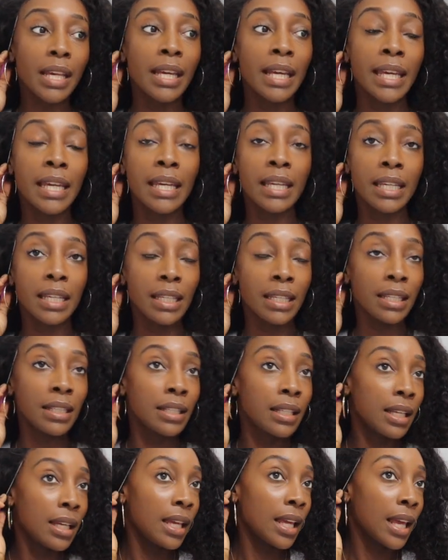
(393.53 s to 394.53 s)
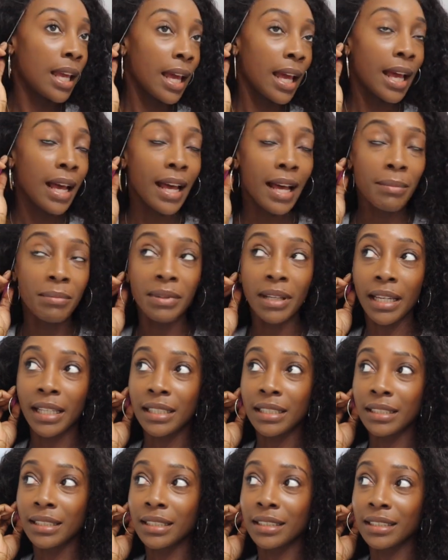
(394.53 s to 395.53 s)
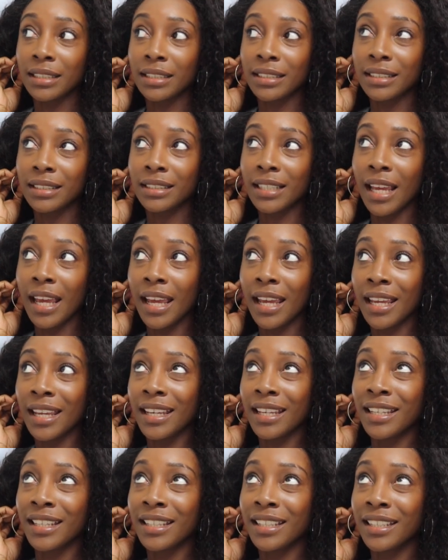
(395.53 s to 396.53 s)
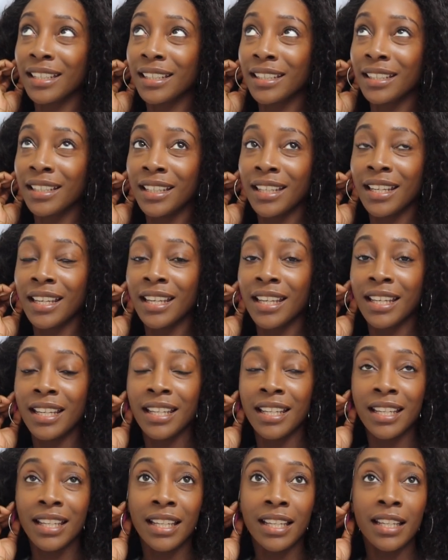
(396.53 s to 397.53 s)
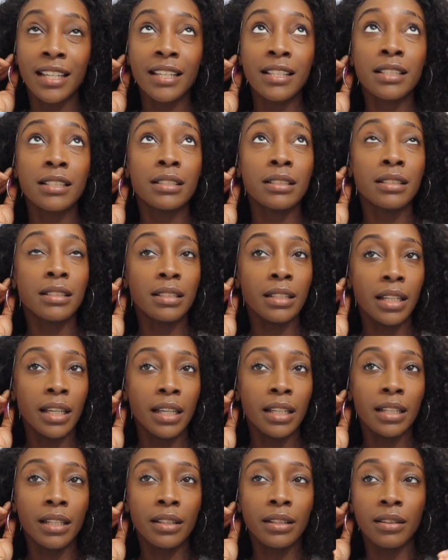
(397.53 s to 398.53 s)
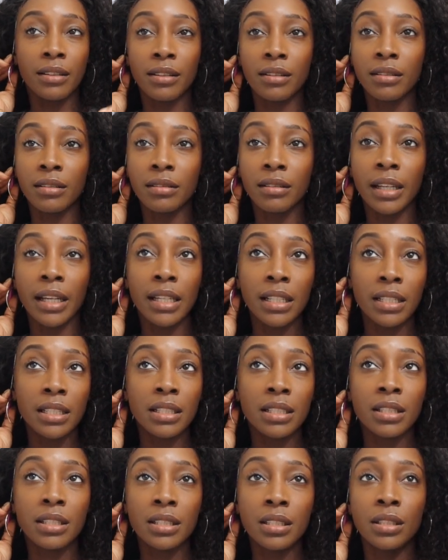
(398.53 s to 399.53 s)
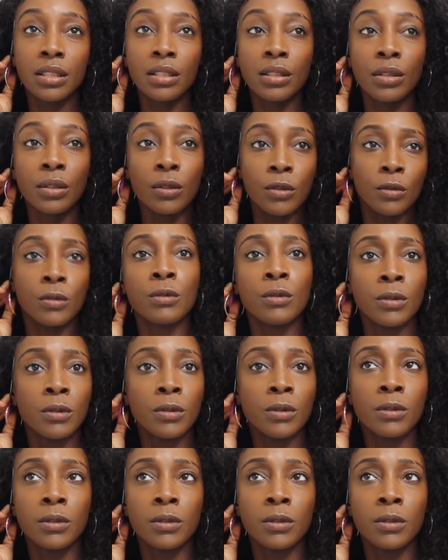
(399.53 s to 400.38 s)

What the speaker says: And I'm like, dang, it's a net in here. Like, and it's just so